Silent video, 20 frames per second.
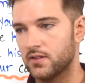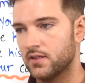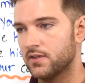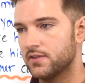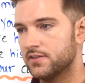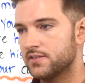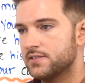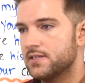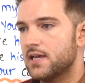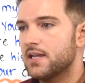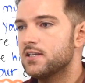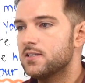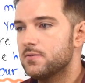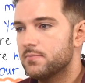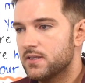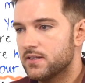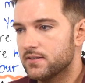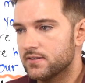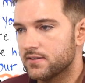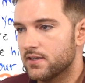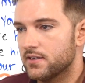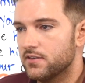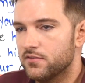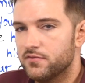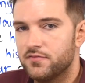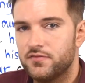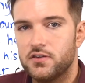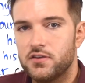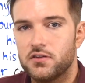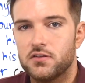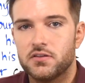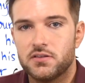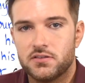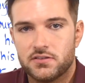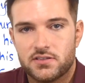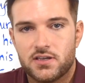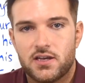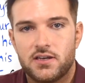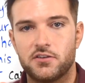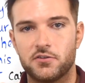sentiments that you feel
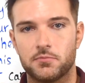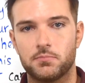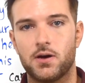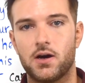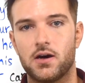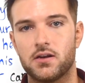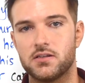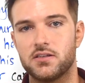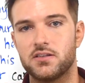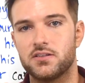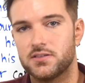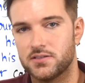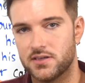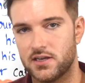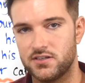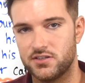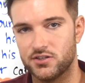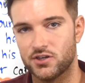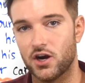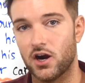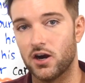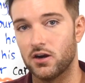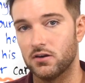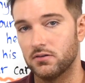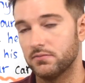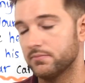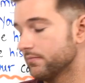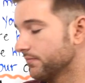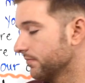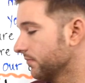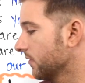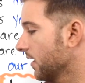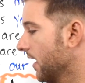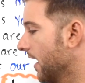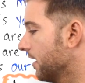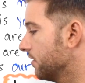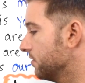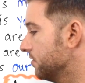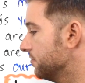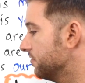inside your body, inside your heart,
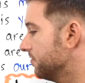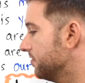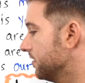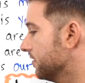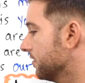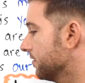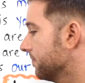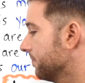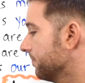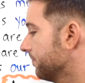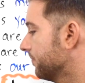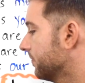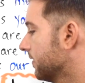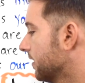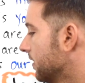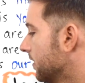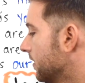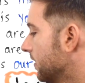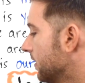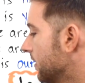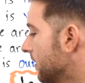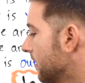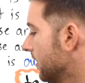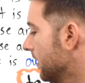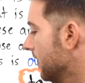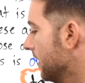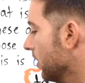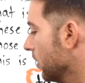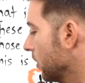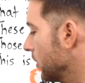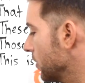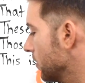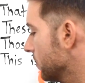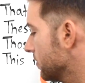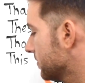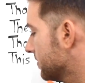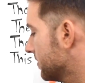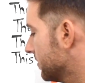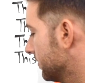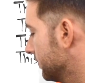how you feel.
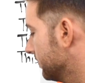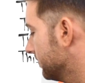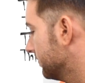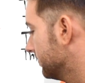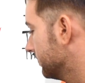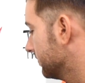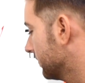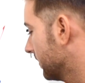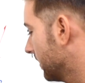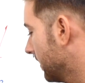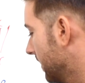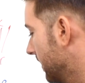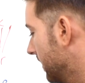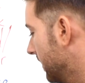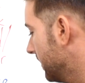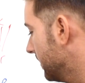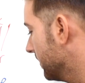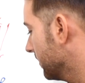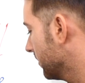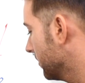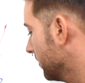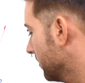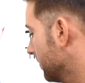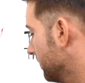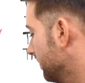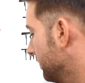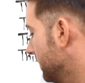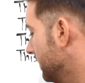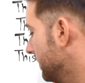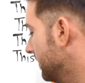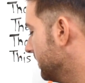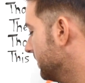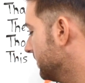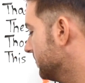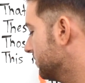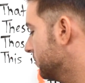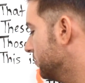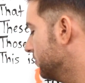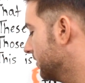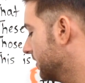Hurt. Okay, hurt
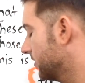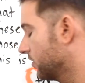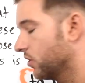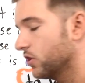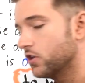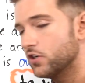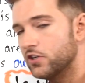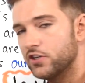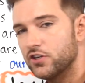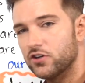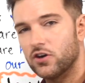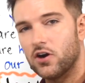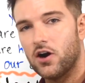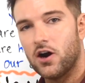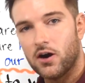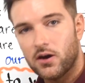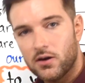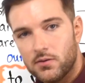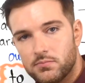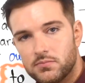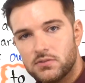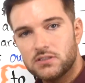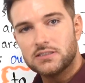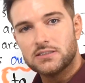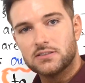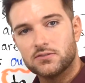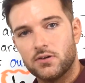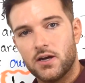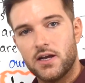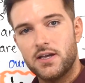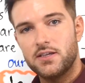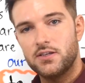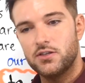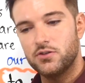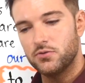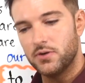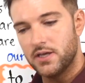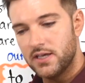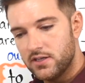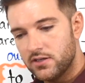means you can hurt your arm, right?
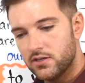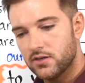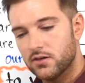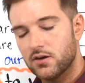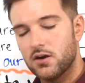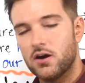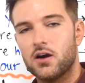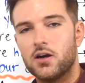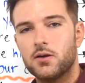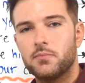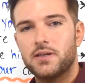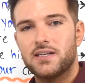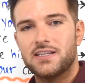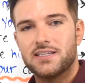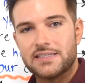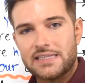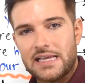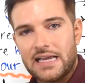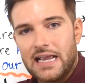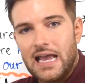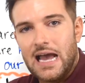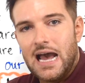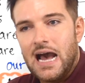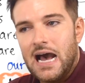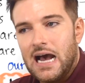You hit your arm and it's like,